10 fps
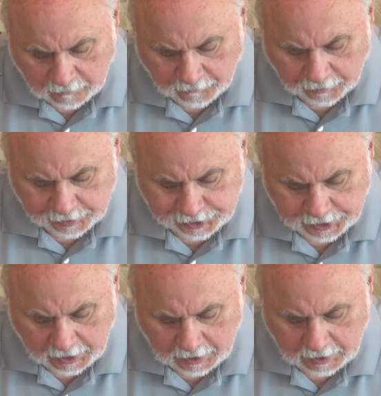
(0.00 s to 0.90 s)
1
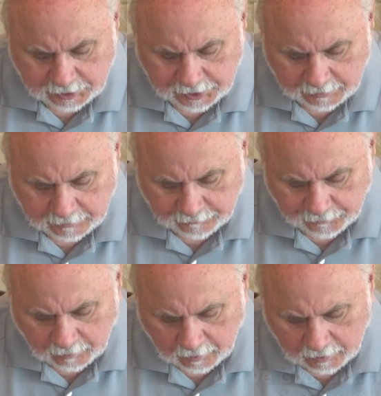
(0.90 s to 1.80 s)
John chapter
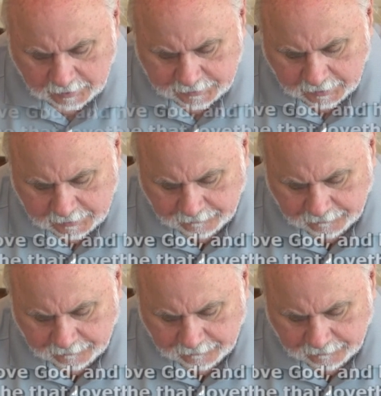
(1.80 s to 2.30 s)
4, he says,